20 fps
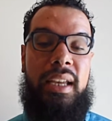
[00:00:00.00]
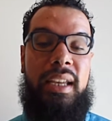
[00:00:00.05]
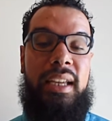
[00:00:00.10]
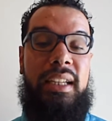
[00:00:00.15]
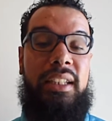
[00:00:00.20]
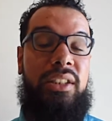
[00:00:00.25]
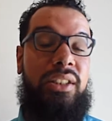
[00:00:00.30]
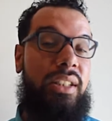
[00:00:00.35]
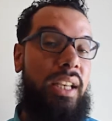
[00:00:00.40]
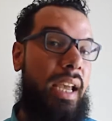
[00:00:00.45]

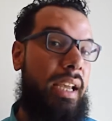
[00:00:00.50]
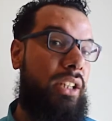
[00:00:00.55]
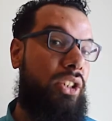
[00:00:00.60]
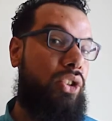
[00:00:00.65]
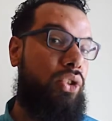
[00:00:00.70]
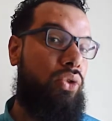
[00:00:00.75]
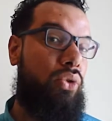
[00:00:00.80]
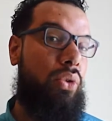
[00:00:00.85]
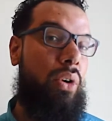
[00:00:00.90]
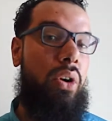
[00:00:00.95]
it's a
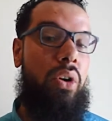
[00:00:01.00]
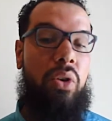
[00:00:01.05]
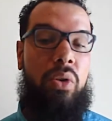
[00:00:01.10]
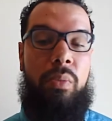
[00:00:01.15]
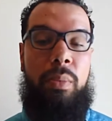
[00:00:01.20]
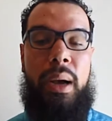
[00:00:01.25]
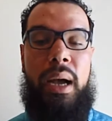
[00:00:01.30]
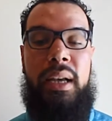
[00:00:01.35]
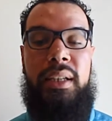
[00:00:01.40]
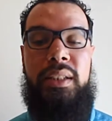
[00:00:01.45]
strong
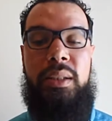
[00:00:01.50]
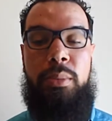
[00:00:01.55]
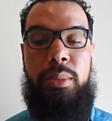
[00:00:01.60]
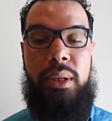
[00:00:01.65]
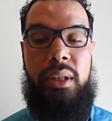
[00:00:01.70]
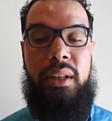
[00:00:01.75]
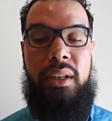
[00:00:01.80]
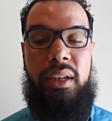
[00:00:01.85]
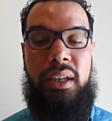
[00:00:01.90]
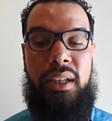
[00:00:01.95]

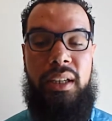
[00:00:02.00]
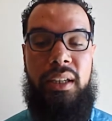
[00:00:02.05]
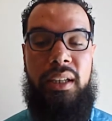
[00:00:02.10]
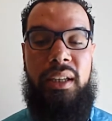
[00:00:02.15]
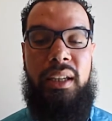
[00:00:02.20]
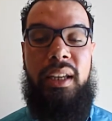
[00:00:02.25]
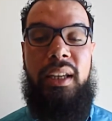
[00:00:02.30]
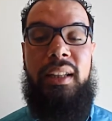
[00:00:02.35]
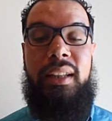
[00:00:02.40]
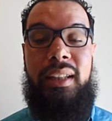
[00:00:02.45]
possibility
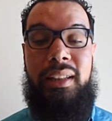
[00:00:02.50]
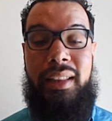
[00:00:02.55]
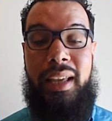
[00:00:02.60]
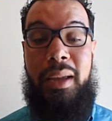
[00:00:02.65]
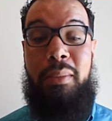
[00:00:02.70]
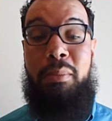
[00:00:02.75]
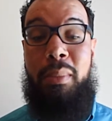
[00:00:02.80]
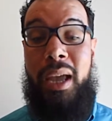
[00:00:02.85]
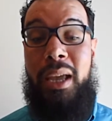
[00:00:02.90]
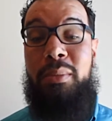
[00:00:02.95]
that they
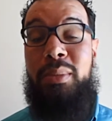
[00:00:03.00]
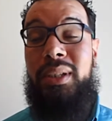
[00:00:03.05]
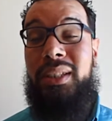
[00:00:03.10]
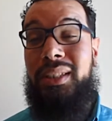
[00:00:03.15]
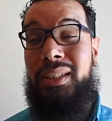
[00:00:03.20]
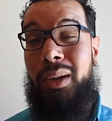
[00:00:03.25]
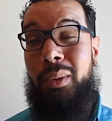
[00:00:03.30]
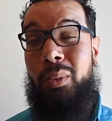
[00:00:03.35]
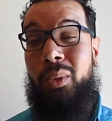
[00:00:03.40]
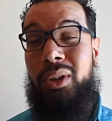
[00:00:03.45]
may be
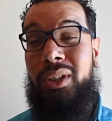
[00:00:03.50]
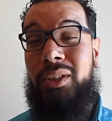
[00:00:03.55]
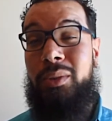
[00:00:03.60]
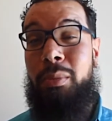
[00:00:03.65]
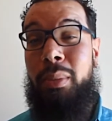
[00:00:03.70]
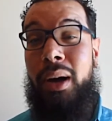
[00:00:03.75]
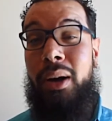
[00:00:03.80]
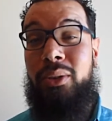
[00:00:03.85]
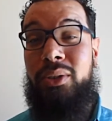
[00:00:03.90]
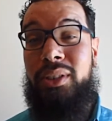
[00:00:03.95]
someone's
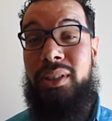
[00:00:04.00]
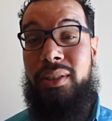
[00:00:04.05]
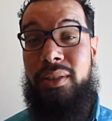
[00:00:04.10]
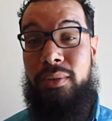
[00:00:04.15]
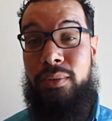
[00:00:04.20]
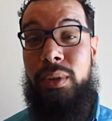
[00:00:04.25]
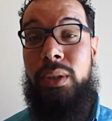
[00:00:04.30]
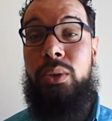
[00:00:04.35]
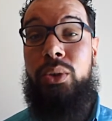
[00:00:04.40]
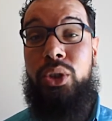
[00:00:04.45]
boss in the
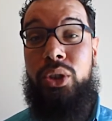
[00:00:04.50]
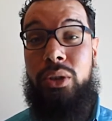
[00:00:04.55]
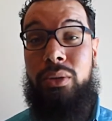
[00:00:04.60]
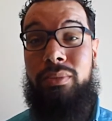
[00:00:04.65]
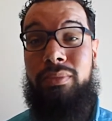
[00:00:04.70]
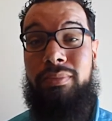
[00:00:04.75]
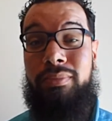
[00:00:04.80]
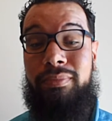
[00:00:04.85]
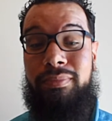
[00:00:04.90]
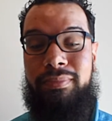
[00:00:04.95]
future.
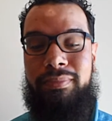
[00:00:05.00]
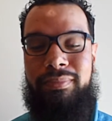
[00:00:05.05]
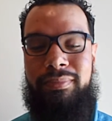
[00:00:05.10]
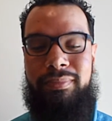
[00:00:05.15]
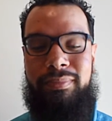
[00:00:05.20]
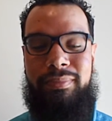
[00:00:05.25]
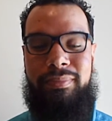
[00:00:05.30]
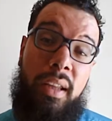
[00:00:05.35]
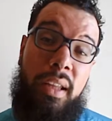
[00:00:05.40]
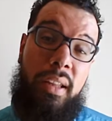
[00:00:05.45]

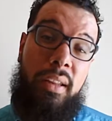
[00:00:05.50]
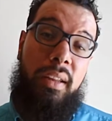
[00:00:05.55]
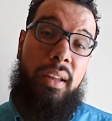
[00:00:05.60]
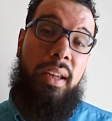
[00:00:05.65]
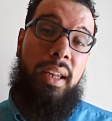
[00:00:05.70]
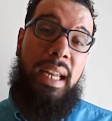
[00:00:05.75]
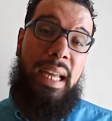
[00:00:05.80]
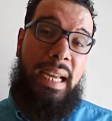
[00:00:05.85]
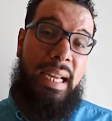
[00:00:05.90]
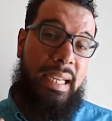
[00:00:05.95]
The
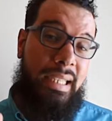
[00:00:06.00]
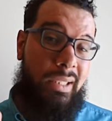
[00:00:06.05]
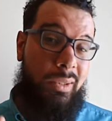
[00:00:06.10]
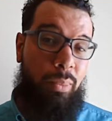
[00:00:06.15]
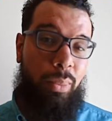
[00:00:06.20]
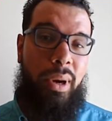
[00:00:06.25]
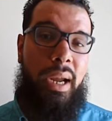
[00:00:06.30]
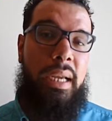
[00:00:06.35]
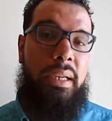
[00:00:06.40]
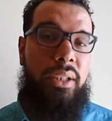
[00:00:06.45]
last
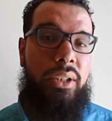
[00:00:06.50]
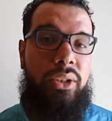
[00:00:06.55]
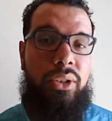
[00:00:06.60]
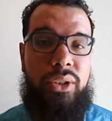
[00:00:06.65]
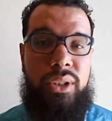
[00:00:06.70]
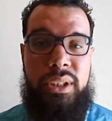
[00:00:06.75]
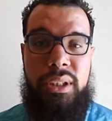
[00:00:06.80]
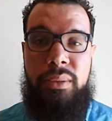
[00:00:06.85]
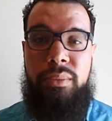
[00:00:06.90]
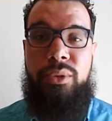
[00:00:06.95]
practical
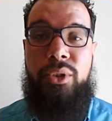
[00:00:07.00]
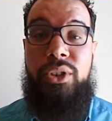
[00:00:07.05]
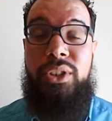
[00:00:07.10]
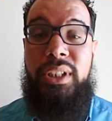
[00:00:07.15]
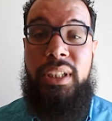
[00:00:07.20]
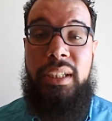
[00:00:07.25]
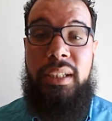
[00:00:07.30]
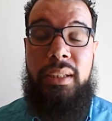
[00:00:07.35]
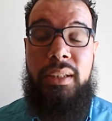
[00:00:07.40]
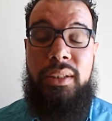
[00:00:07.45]
tip for
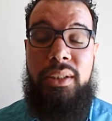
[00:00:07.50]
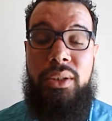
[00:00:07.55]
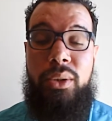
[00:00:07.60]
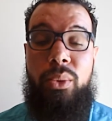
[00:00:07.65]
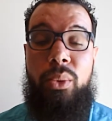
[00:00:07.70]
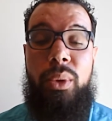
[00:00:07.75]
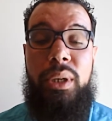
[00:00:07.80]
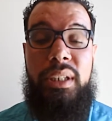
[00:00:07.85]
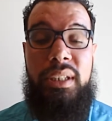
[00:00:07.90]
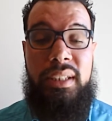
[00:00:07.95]
teens to
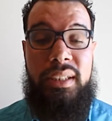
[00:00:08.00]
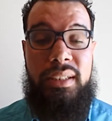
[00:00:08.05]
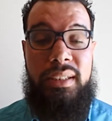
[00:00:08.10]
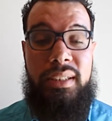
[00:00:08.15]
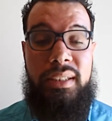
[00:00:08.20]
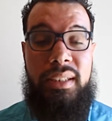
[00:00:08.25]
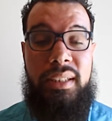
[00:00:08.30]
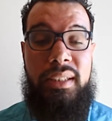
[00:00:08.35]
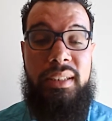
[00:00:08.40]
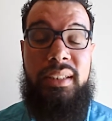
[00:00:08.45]

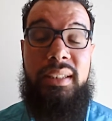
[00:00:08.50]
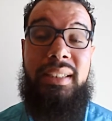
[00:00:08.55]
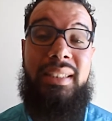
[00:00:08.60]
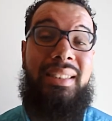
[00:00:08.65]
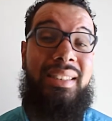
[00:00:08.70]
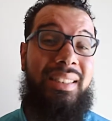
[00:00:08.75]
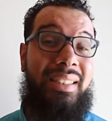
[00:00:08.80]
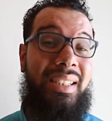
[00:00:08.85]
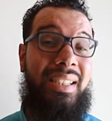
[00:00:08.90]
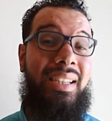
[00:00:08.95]
witness is to
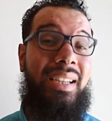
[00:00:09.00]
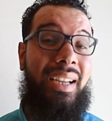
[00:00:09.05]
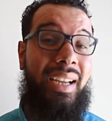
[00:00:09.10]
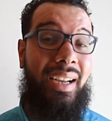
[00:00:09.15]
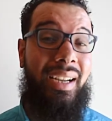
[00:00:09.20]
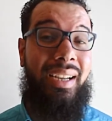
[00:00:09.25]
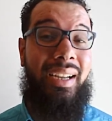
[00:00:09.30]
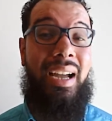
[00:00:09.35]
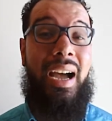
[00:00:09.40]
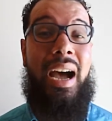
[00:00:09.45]
seek
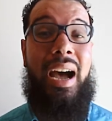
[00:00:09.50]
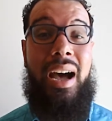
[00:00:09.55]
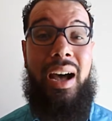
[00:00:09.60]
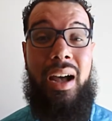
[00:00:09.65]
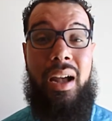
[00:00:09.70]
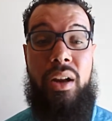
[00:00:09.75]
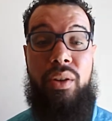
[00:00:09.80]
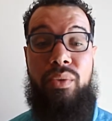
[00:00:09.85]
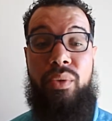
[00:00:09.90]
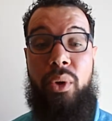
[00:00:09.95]

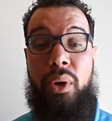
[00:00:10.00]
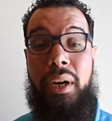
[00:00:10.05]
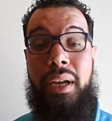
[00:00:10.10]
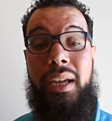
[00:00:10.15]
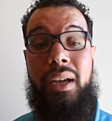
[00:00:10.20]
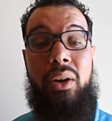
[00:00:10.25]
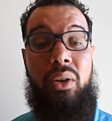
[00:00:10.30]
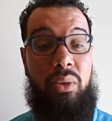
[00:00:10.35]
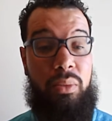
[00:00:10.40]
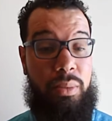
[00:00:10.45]
God for
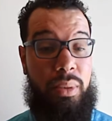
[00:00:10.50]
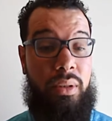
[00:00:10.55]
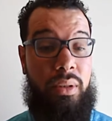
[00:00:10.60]
help.